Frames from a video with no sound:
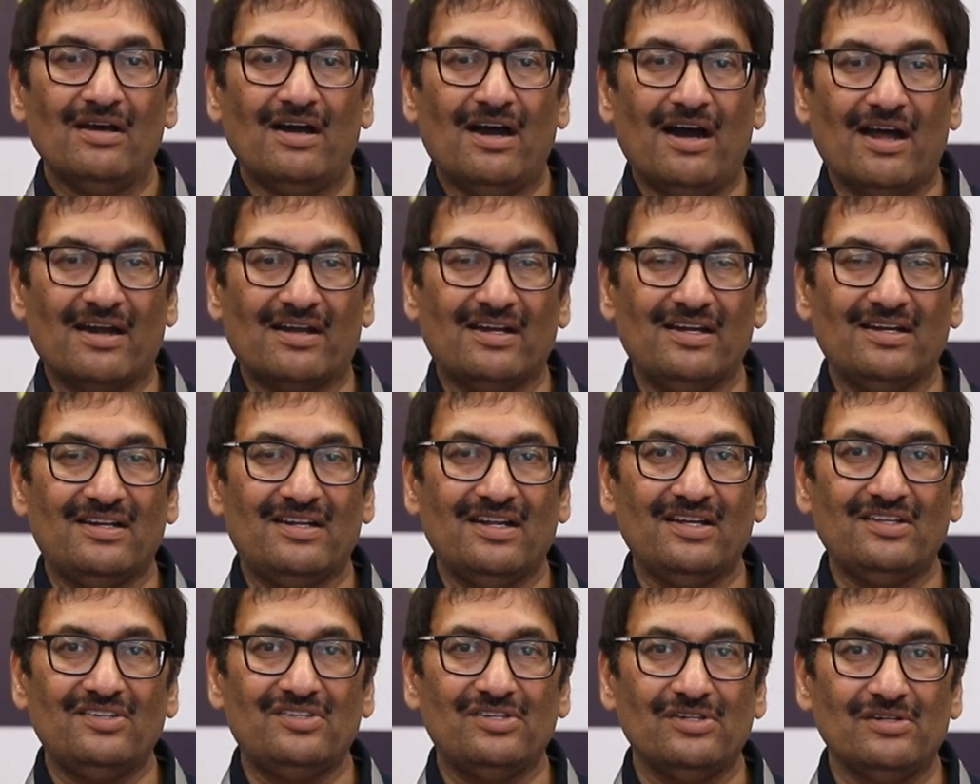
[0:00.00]

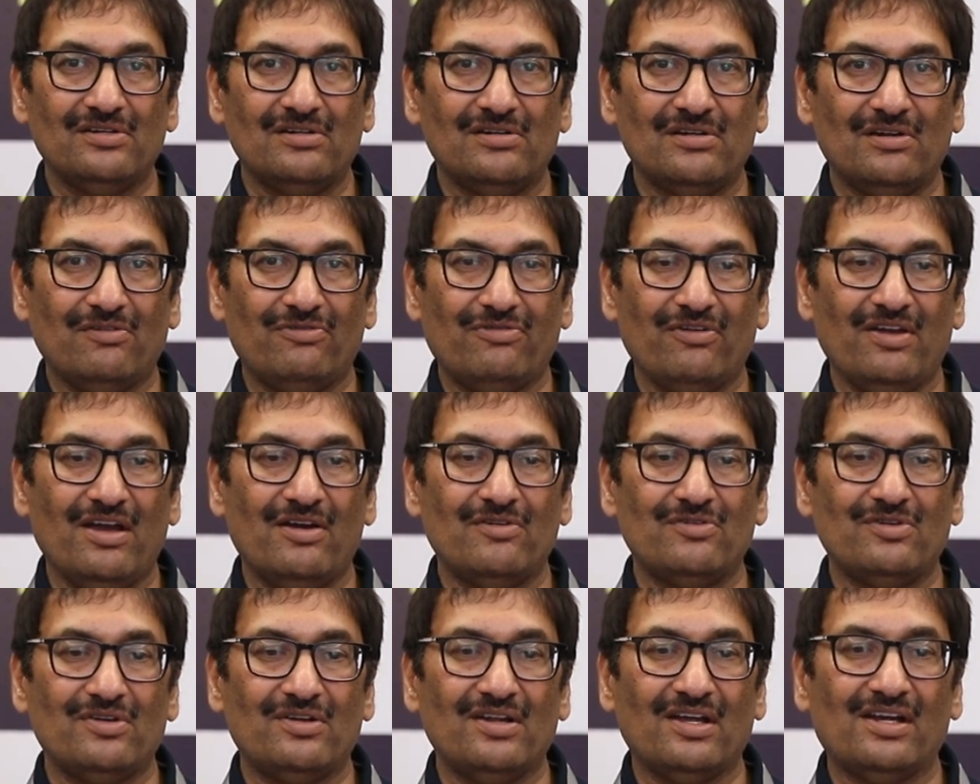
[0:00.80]
architecture, if we
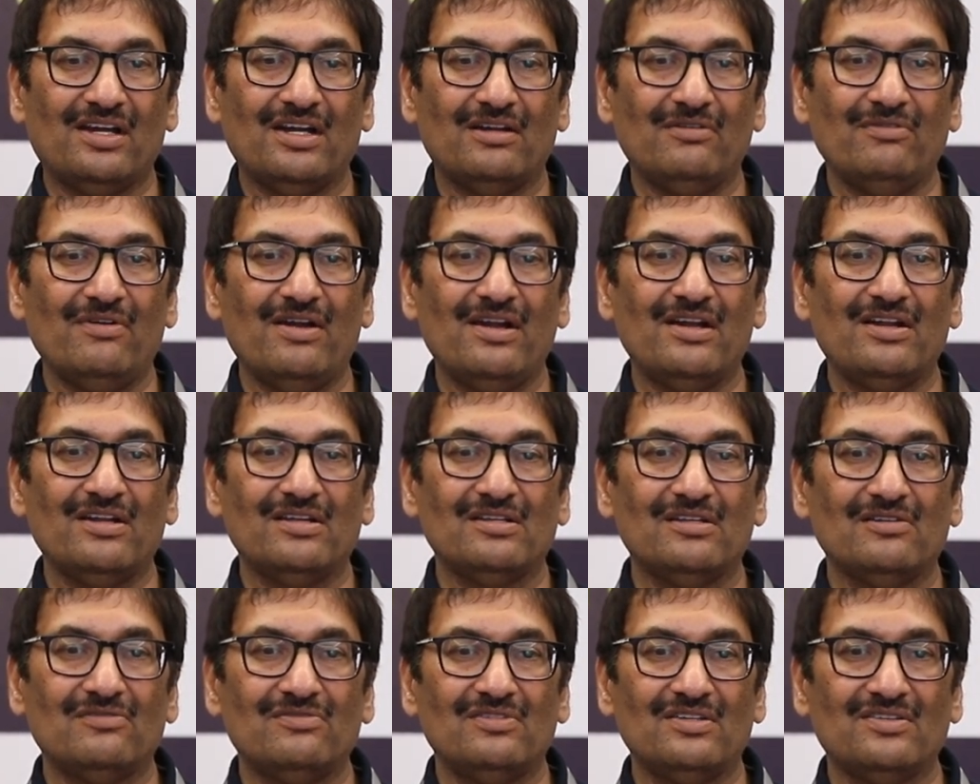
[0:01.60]
have to take
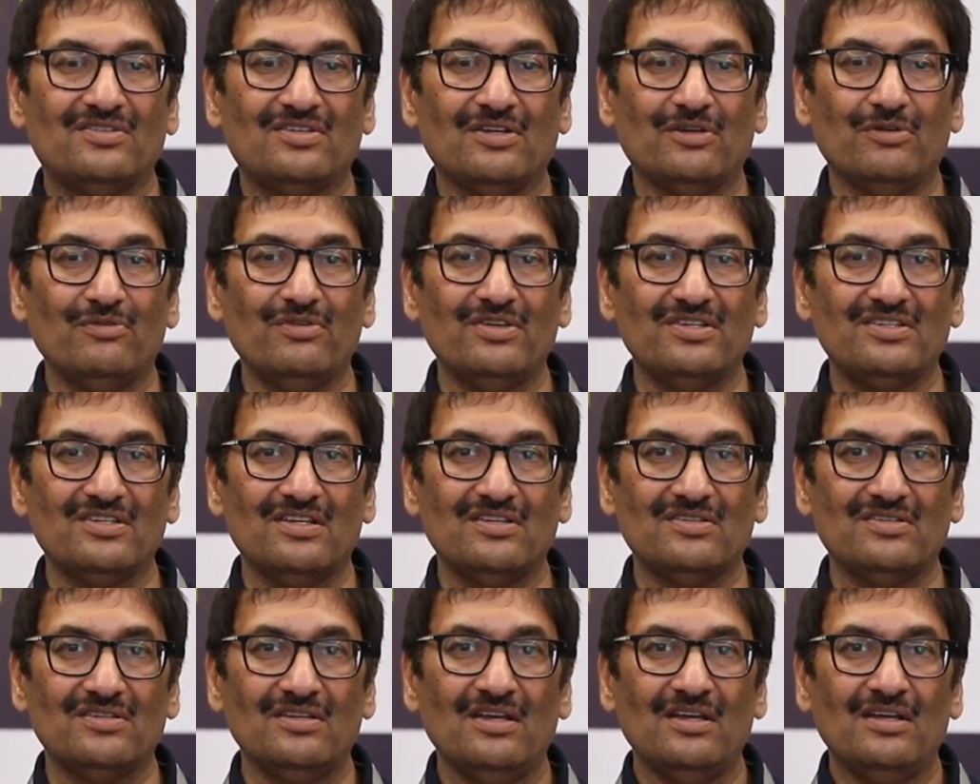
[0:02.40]
advantage of the
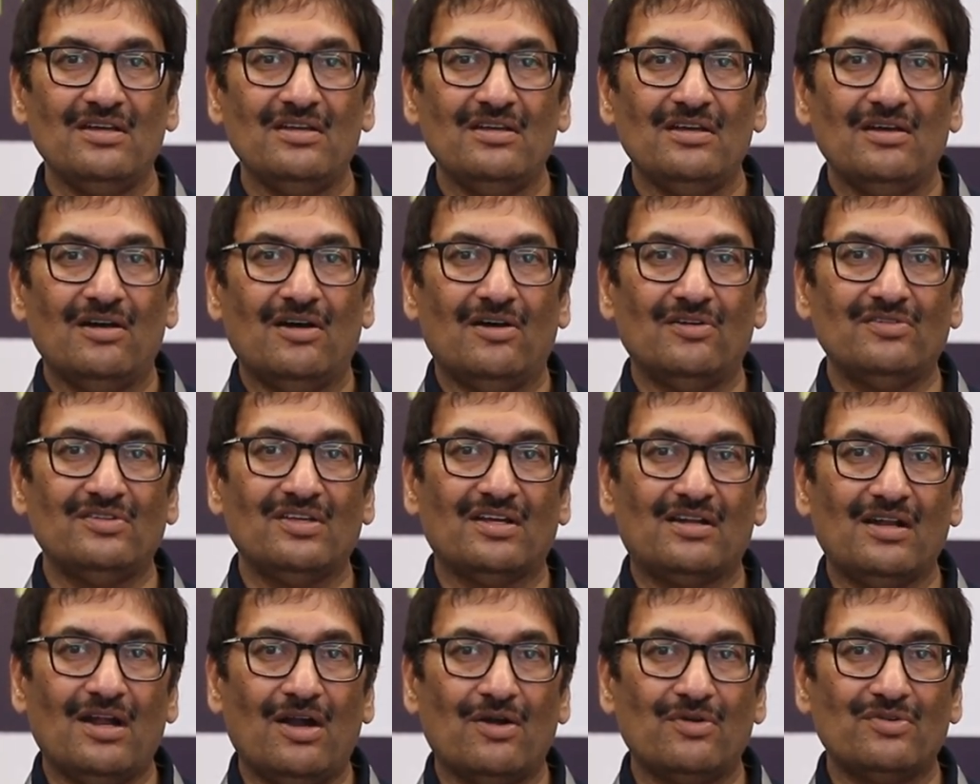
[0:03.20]
services on
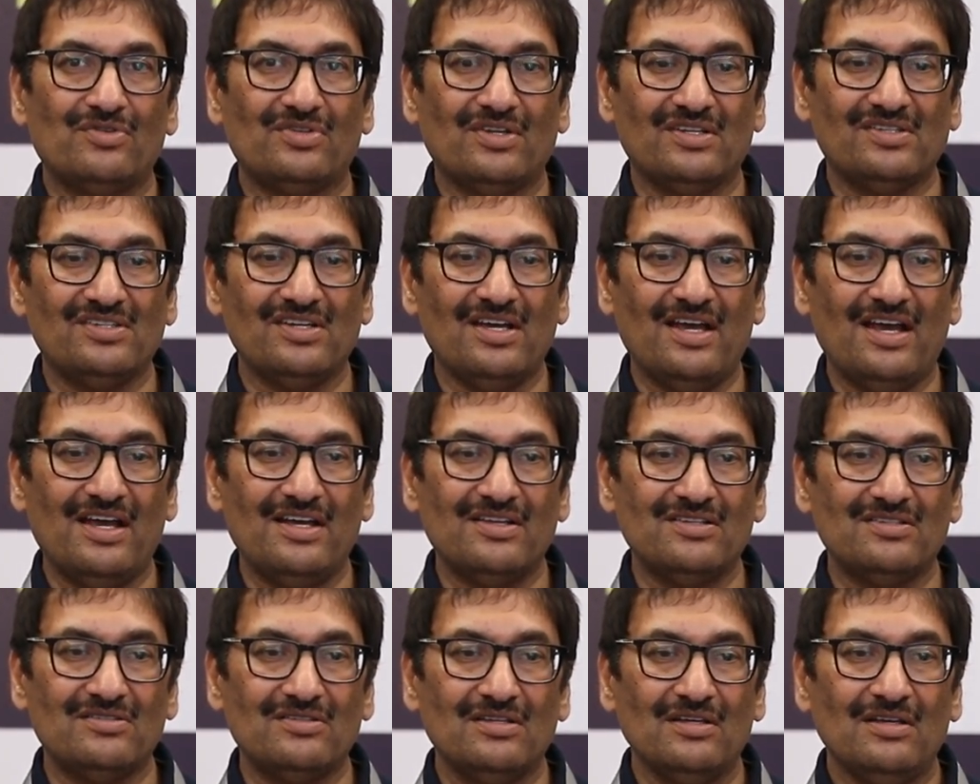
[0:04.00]
the cloud such
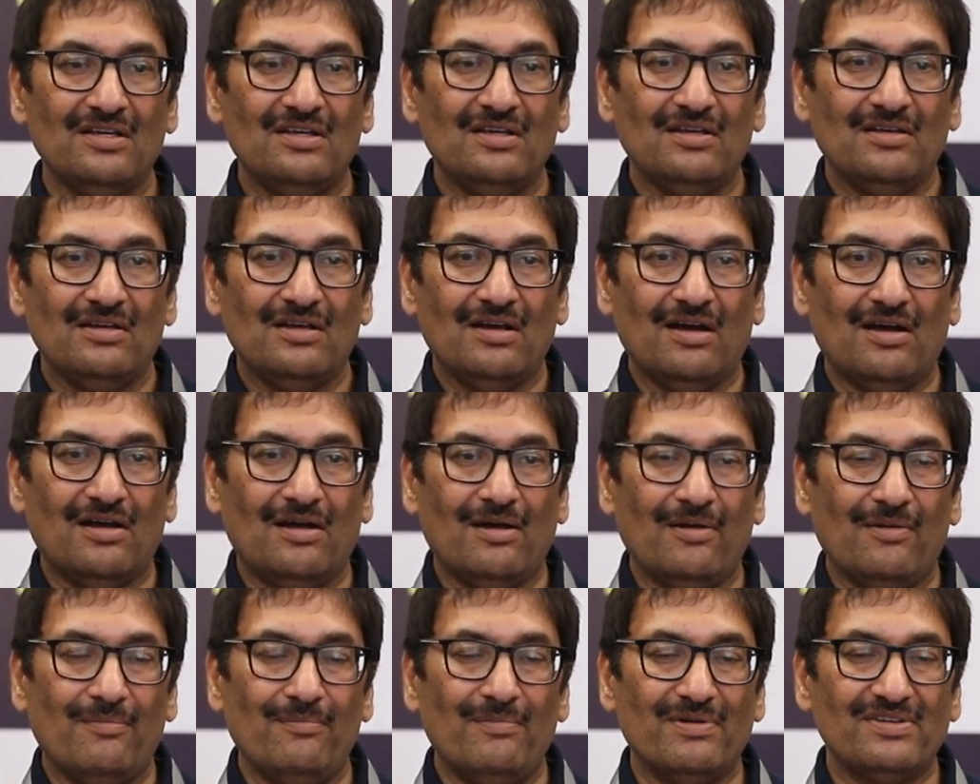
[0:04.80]
as
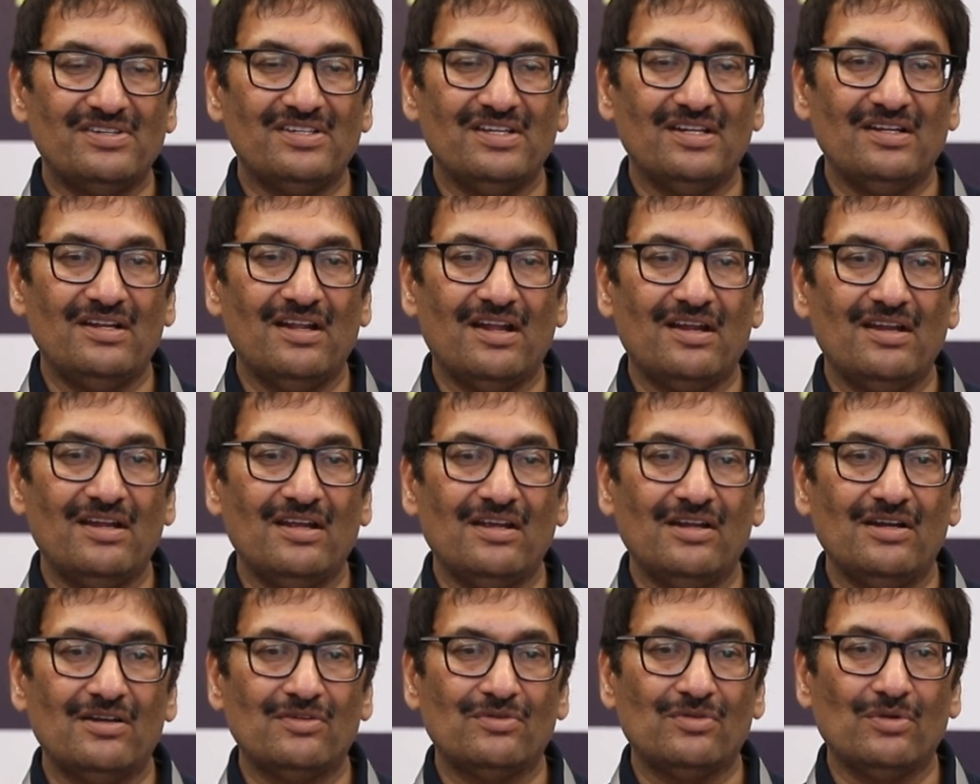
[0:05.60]
machine
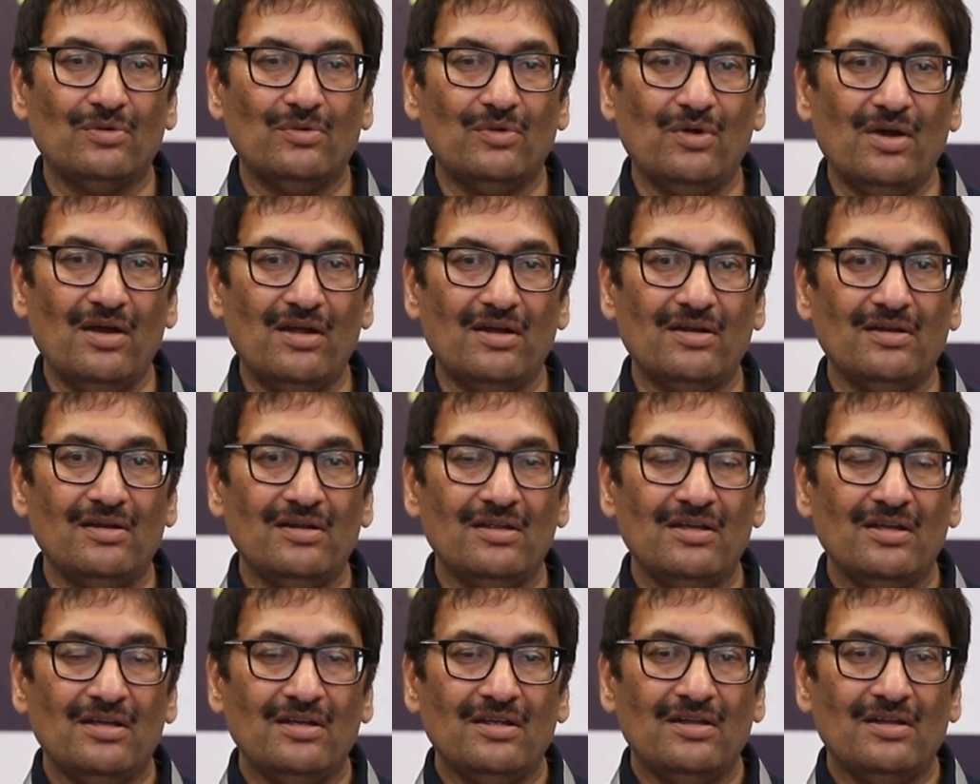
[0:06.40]
learning and so on,